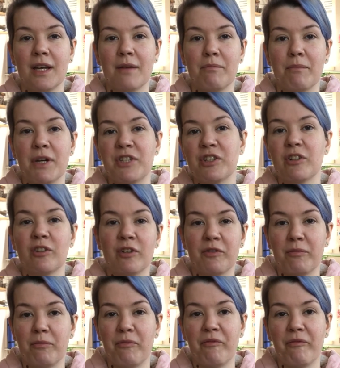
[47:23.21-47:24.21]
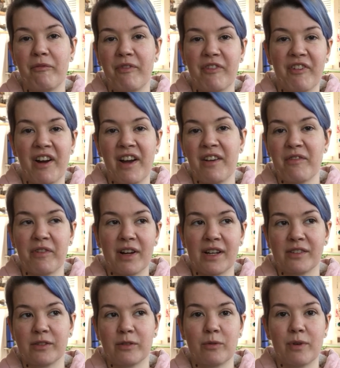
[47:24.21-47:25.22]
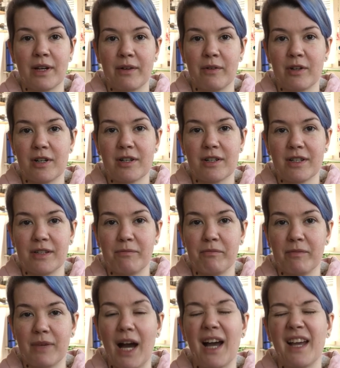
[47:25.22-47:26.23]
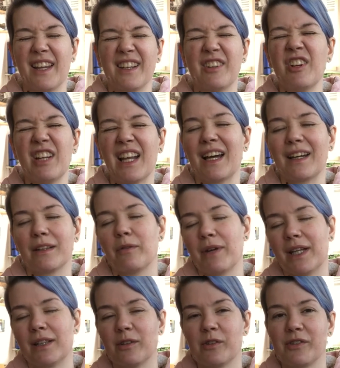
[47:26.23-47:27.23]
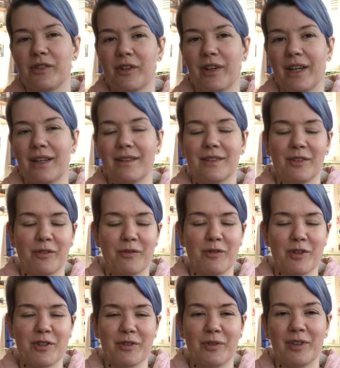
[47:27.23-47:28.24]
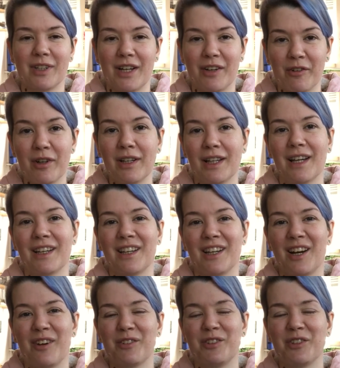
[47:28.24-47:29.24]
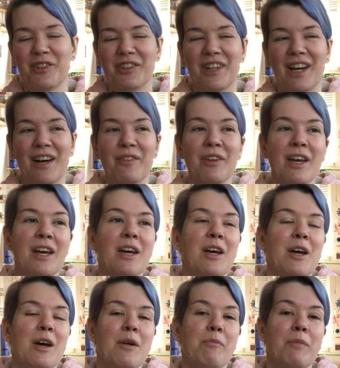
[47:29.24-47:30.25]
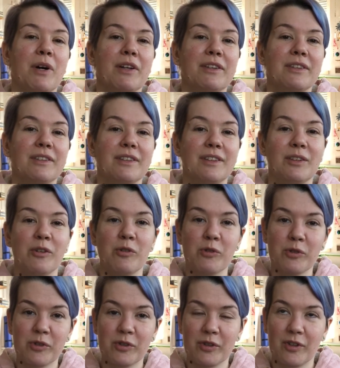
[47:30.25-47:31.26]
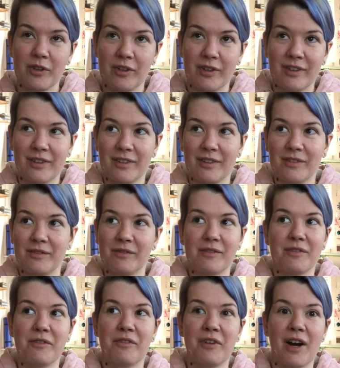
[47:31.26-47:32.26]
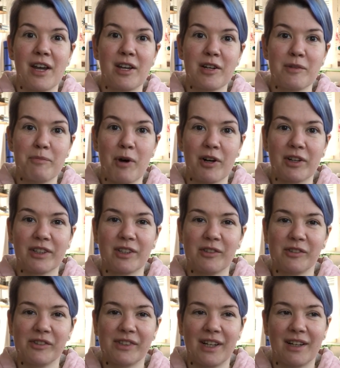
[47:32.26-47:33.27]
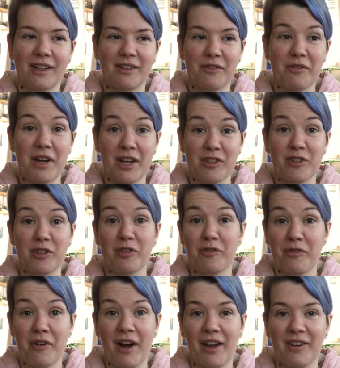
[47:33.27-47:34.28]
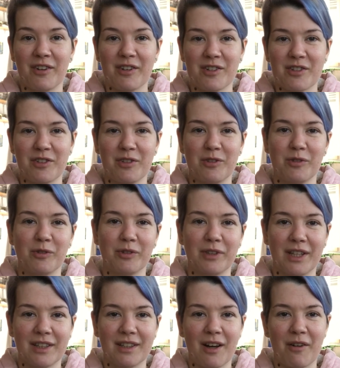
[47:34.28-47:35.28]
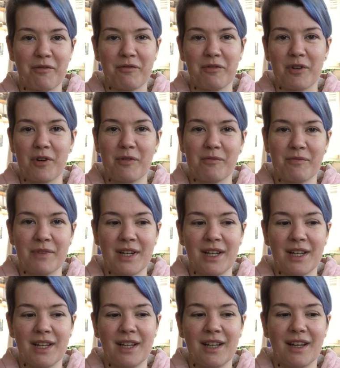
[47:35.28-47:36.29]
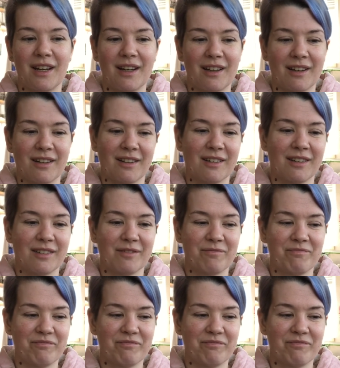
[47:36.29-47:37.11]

magical fireflies or whatever. I really like the way it looks. Okay, so first of all, I really like how it turned out, but those fiery particles are actual fires, you know, that come from a